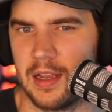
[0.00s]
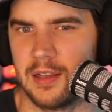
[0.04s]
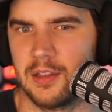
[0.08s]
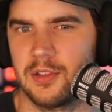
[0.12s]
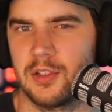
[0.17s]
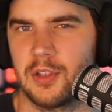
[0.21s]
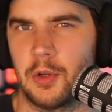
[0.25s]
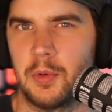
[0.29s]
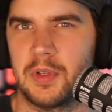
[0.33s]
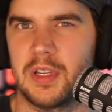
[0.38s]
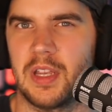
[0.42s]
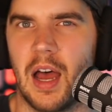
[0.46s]

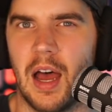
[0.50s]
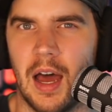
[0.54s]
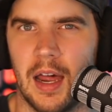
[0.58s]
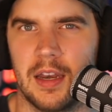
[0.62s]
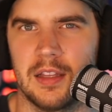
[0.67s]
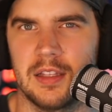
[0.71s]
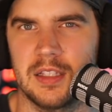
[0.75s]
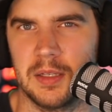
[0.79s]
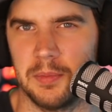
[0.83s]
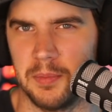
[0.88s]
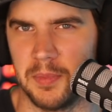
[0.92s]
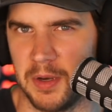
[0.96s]
So it's harder
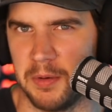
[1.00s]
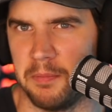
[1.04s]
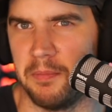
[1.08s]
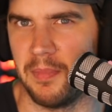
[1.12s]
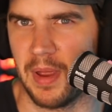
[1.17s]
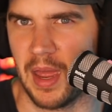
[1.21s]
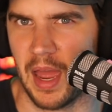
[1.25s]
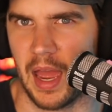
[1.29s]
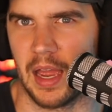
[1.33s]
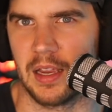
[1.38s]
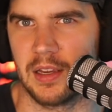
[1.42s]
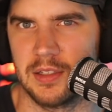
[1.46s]
to
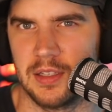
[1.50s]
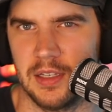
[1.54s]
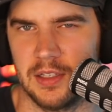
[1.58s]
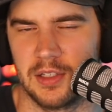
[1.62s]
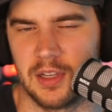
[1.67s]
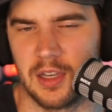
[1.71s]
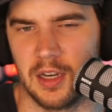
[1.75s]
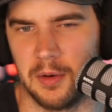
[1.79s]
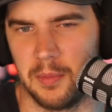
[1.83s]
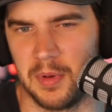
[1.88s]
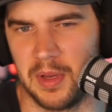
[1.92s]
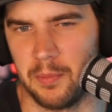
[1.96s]
min-max. It's
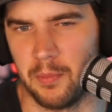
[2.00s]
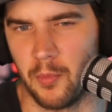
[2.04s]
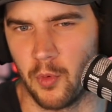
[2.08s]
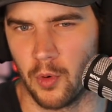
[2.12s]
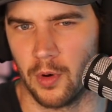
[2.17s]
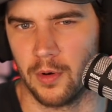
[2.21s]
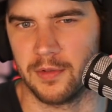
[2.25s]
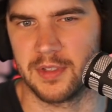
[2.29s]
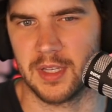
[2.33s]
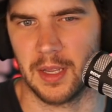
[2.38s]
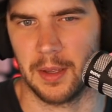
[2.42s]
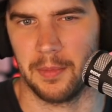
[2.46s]
going to be more
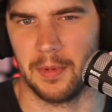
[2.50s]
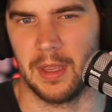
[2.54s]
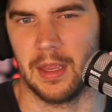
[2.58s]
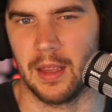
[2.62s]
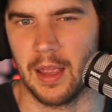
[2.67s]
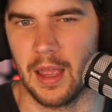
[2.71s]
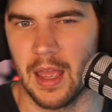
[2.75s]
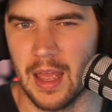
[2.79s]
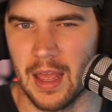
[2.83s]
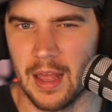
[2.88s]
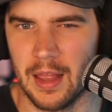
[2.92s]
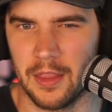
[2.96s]
of something
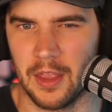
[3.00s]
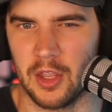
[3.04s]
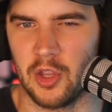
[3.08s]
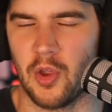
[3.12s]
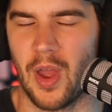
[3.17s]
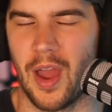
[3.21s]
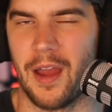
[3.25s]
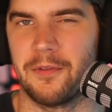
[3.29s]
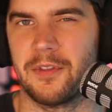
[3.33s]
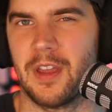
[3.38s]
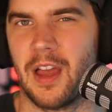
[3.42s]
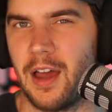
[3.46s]
that you
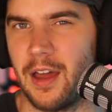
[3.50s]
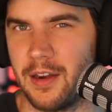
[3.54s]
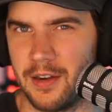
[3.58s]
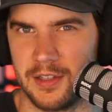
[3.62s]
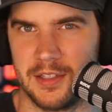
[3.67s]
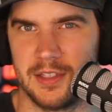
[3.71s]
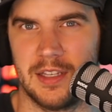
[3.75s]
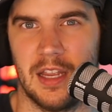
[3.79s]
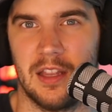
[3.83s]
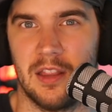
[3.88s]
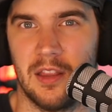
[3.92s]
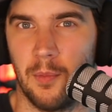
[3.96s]
have to
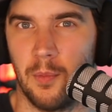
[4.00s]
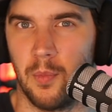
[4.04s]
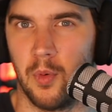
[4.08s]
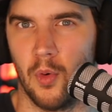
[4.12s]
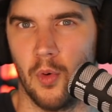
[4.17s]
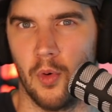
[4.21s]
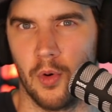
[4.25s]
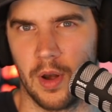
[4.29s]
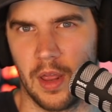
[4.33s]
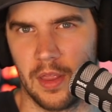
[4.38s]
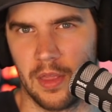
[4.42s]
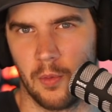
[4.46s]
understand the
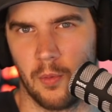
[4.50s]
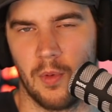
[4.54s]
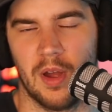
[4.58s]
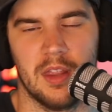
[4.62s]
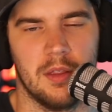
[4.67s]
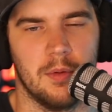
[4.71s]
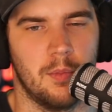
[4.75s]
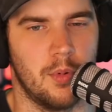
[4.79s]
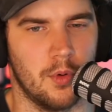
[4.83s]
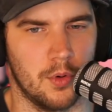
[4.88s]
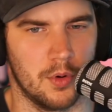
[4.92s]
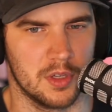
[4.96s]
board and the way the
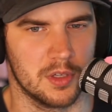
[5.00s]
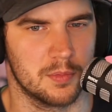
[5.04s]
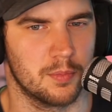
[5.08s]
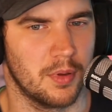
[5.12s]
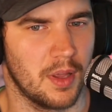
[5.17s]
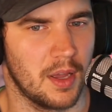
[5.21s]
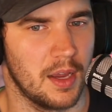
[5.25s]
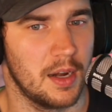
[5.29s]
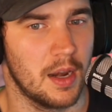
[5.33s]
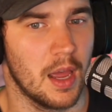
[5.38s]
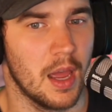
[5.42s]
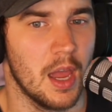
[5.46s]
board is
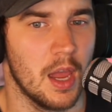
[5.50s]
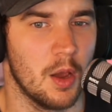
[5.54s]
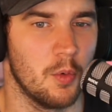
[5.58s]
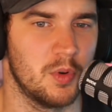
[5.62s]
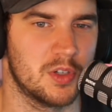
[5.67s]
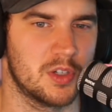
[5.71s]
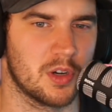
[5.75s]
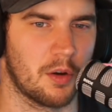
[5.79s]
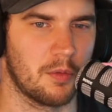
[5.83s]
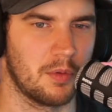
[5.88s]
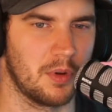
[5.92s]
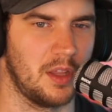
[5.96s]
played,
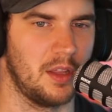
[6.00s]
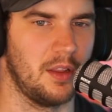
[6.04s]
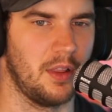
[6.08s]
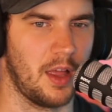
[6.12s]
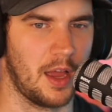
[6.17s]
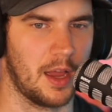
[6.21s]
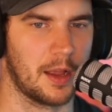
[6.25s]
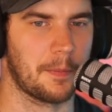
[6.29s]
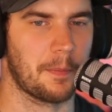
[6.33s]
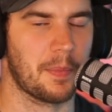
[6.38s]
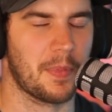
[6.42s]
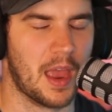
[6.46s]
which I really
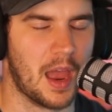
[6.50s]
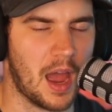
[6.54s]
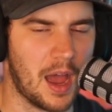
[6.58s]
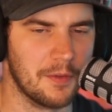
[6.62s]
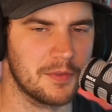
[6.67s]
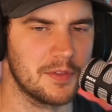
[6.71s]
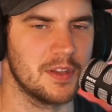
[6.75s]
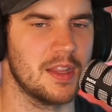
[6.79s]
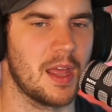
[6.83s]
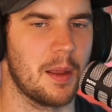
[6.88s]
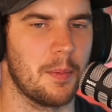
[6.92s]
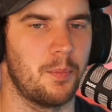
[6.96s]
like.
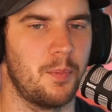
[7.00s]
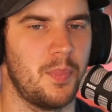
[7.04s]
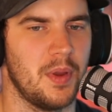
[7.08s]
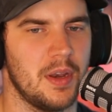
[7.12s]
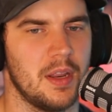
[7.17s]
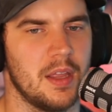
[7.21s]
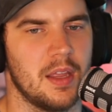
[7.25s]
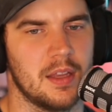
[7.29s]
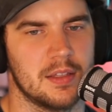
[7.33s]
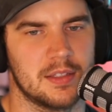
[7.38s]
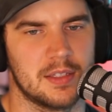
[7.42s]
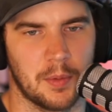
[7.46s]
After that
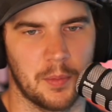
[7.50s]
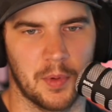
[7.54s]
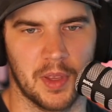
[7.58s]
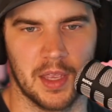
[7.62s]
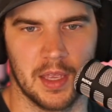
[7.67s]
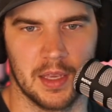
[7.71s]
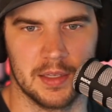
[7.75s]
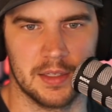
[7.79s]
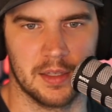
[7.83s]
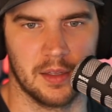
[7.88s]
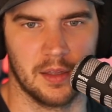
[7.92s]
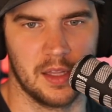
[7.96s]
bidding and someone
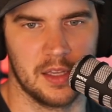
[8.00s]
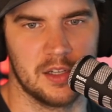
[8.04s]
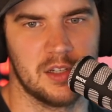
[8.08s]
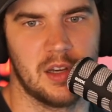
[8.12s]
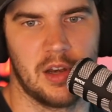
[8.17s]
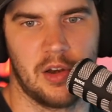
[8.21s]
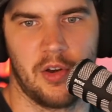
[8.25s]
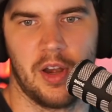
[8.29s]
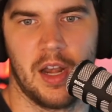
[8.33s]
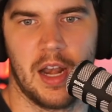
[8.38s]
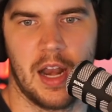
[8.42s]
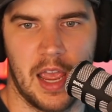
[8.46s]
gets the
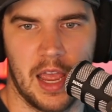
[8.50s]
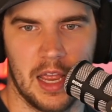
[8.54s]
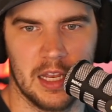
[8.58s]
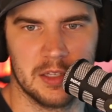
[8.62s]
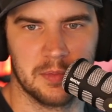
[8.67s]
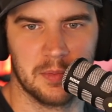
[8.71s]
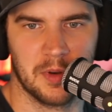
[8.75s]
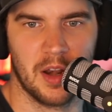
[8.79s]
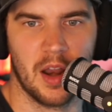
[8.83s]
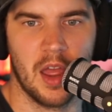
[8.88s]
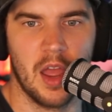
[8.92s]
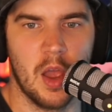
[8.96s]
legendary
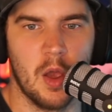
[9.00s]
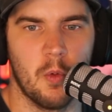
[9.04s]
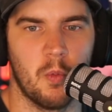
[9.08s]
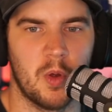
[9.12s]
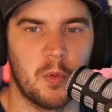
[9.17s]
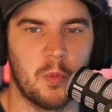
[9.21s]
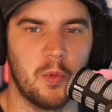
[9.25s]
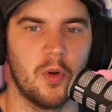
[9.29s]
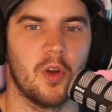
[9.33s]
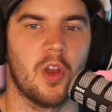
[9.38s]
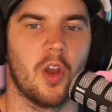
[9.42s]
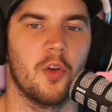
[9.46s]
enhancement, we
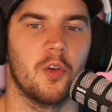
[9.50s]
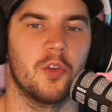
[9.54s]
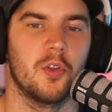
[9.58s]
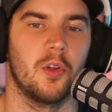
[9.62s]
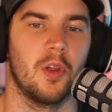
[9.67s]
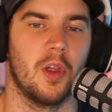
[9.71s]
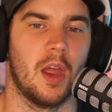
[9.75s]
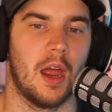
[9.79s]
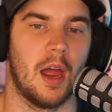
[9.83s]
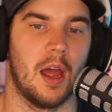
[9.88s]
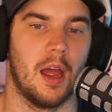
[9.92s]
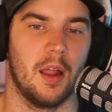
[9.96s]
will go
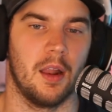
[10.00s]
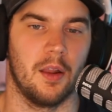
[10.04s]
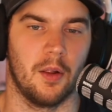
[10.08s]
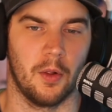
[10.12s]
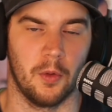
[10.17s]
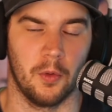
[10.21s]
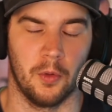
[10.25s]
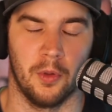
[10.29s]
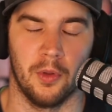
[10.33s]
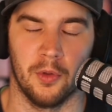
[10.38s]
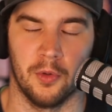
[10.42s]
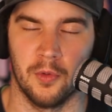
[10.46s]
to an
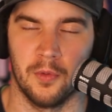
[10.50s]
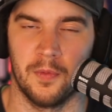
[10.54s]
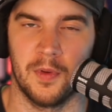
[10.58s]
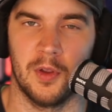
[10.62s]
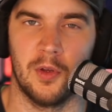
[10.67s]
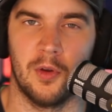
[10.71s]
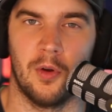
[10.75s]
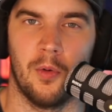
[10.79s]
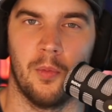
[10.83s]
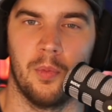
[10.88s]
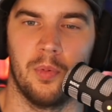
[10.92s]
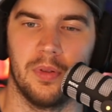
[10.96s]

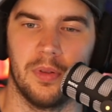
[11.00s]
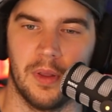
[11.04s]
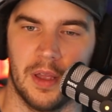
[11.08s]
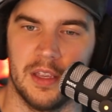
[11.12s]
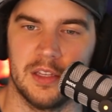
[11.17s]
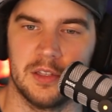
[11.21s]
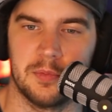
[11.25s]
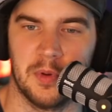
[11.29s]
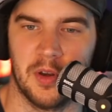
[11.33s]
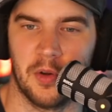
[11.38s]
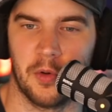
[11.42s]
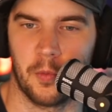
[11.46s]
alluvial
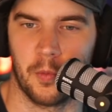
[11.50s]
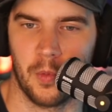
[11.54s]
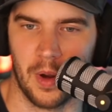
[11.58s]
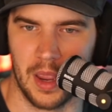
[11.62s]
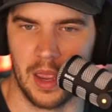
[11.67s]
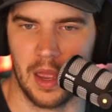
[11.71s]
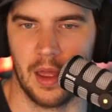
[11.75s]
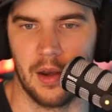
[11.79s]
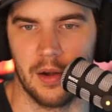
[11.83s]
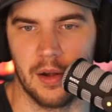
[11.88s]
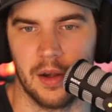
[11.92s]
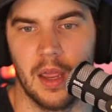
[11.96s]
placement
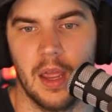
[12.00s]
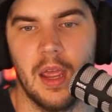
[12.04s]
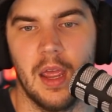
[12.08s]
round.